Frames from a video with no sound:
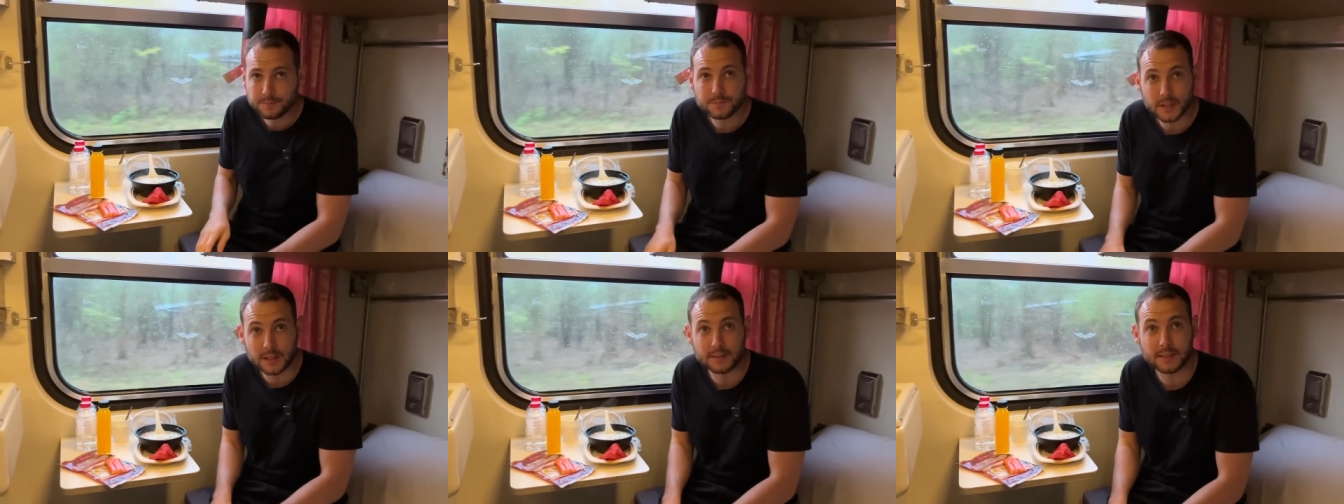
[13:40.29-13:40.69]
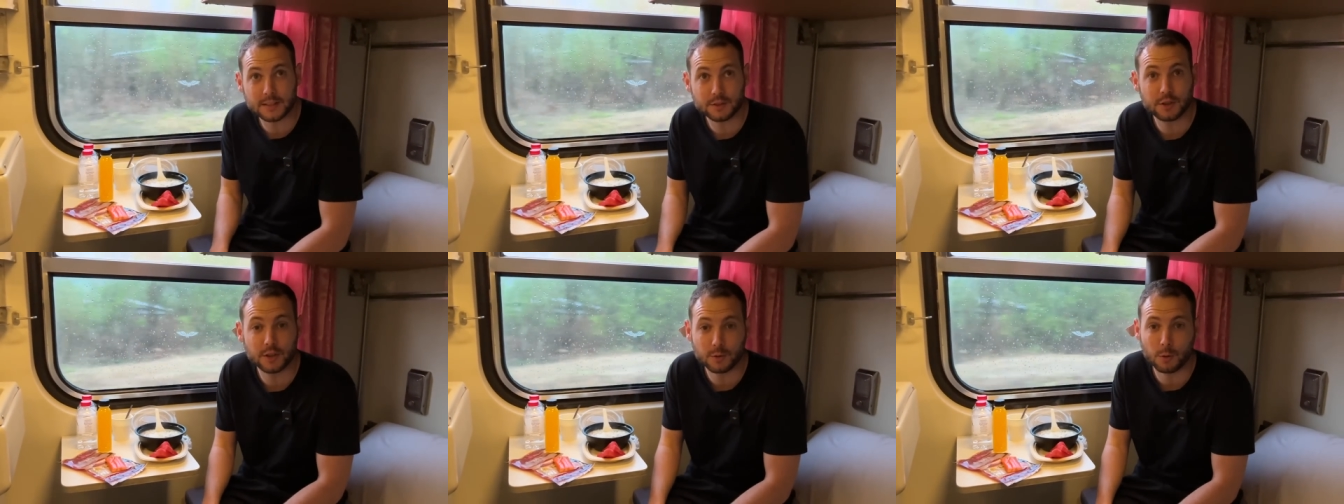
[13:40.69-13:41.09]
It's
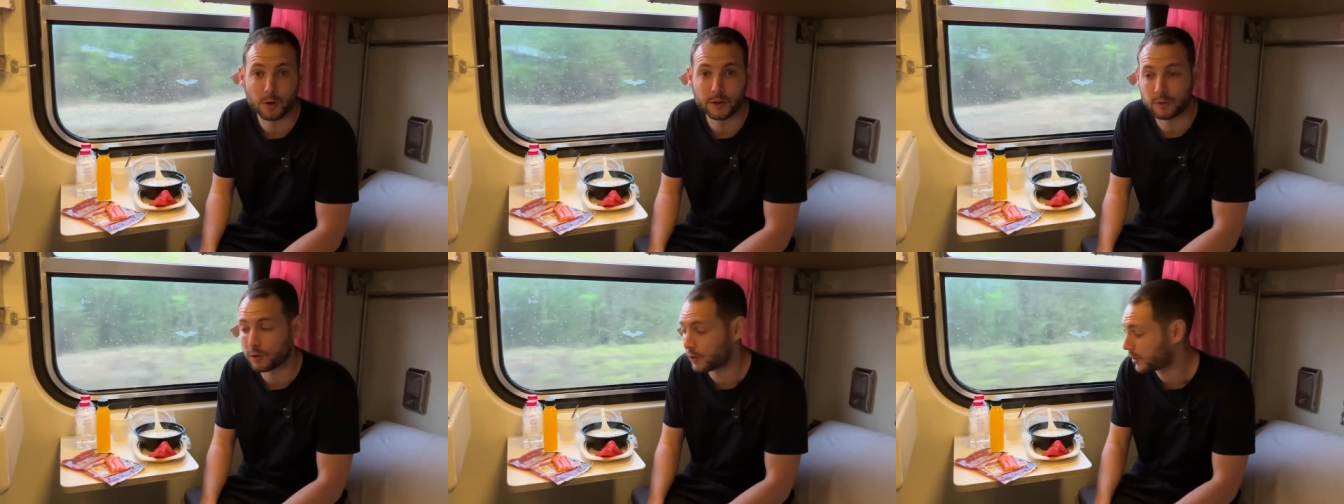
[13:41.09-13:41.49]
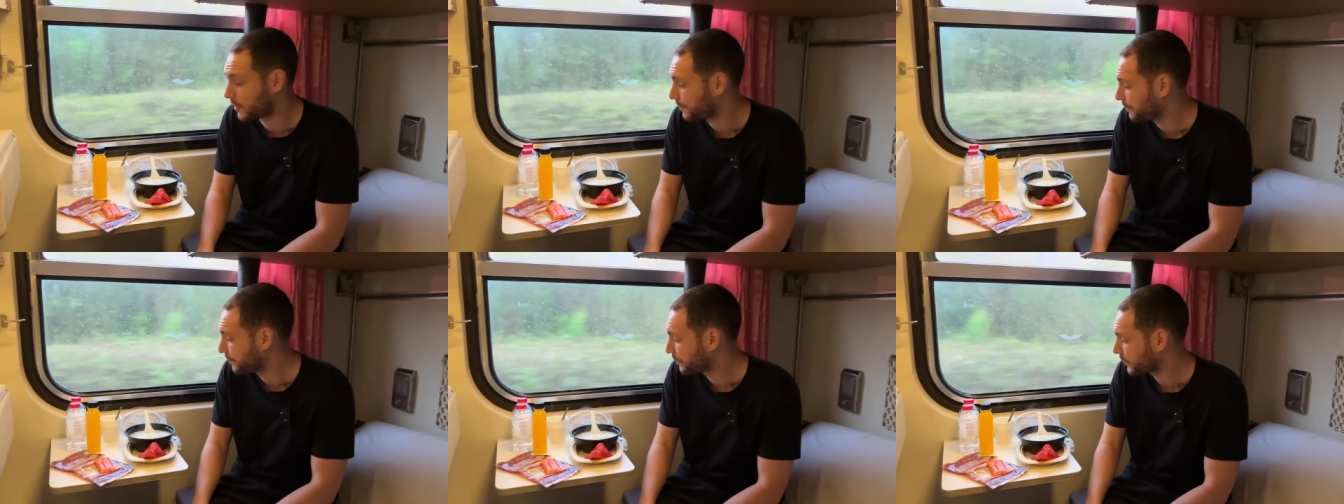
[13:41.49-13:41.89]
actually quite good.
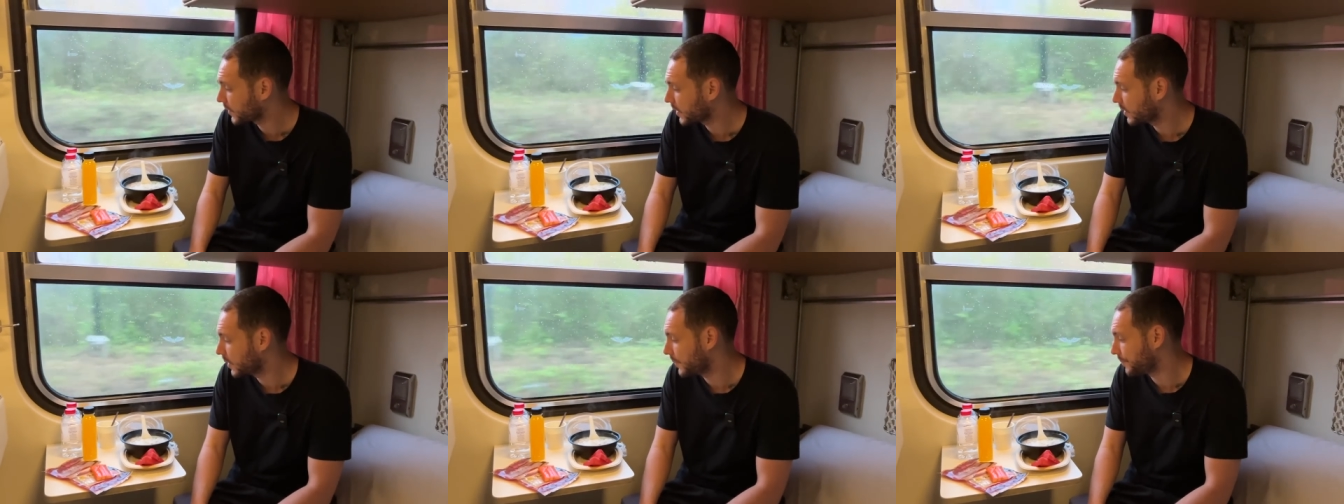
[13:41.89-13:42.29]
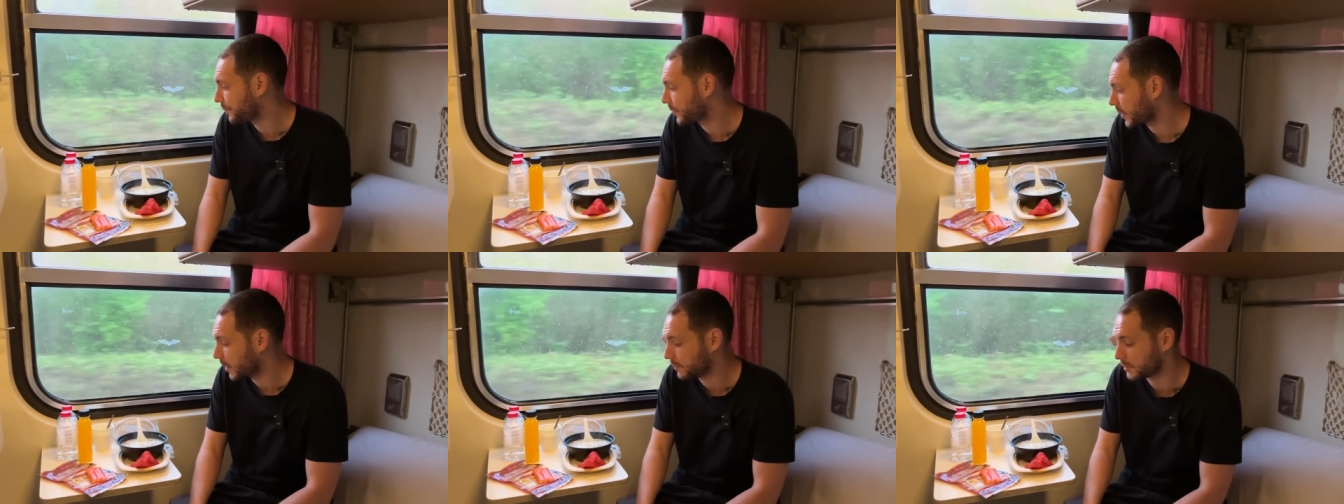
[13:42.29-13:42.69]

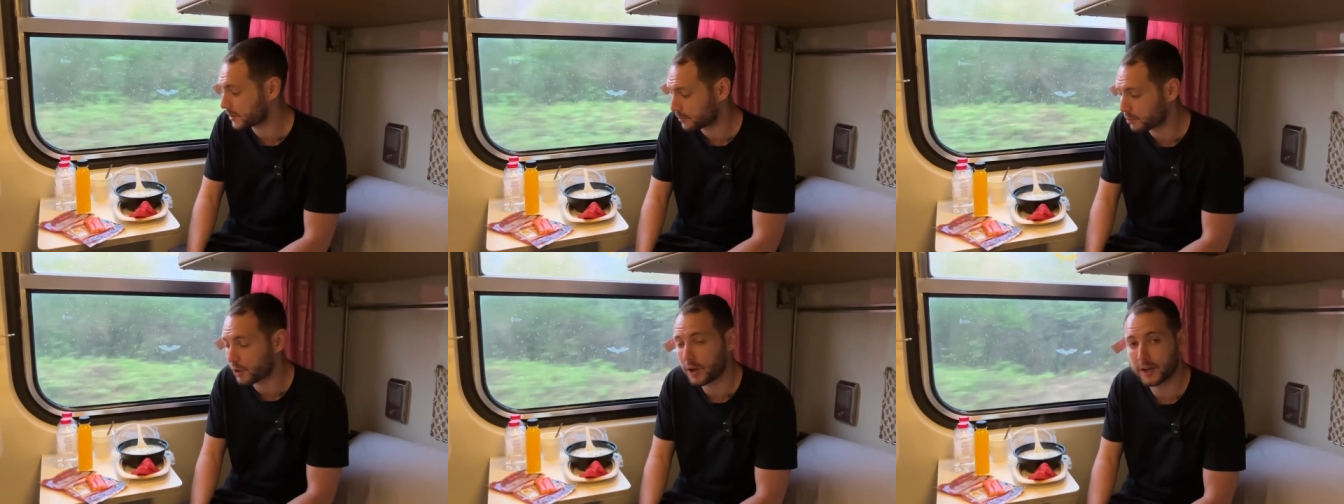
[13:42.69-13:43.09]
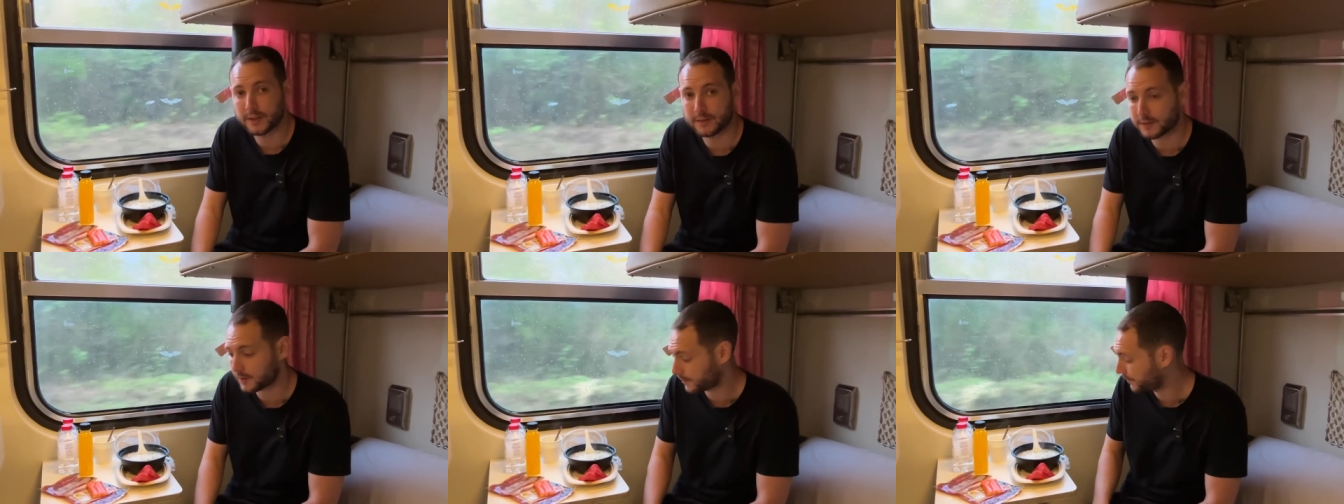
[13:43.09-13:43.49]
I'm
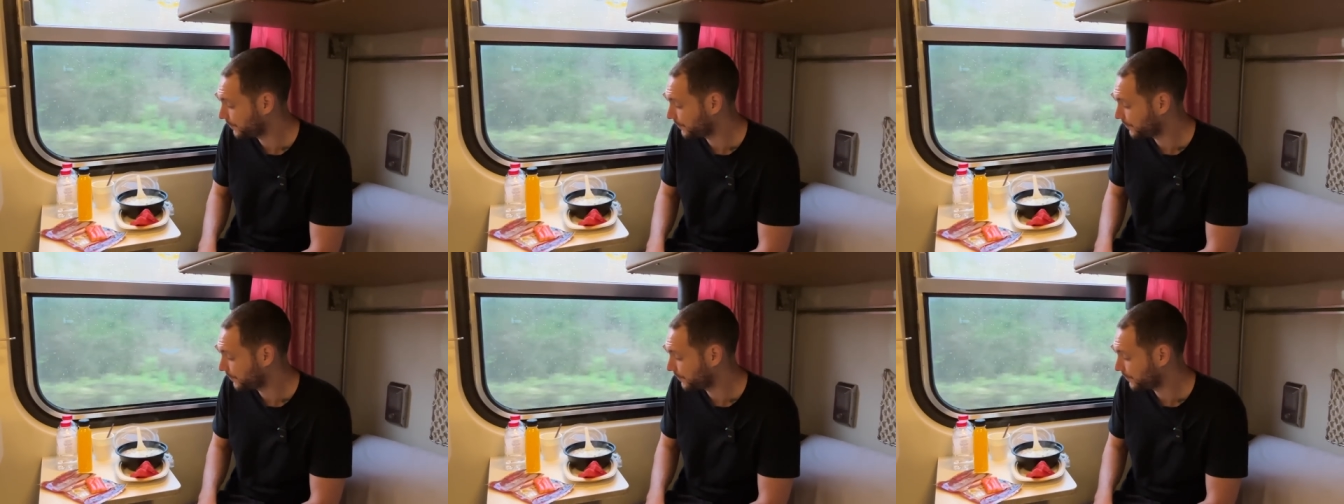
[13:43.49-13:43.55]
surprised.